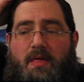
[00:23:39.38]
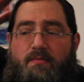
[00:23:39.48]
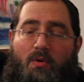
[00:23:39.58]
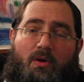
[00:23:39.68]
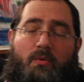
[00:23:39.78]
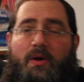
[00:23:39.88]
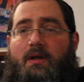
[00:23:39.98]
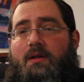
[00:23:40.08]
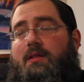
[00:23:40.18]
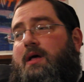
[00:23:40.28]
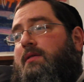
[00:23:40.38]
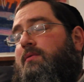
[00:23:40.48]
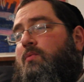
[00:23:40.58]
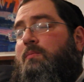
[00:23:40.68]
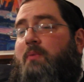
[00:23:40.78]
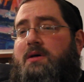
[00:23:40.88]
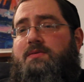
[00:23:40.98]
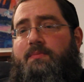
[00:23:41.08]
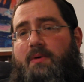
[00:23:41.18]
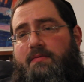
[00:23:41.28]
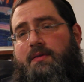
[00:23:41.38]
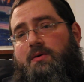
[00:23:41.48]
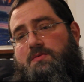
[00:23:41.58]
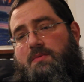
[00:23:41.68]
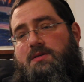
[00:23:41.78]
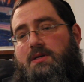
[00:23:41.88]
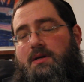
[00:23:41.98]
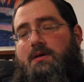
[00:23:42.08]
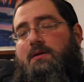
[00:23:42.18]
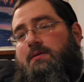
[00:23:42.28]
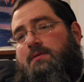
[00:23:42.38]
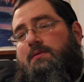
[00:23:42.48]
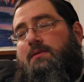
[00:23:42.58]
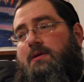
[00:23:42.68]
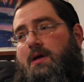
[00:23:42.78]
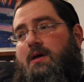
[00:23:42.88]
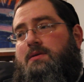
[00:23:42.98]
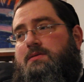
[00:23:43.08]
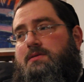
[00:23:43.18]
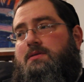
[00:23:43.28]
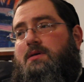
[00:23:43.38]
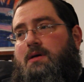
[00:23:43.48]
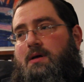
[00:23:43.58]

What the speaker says: they've all agreed that what Buffalo is missing is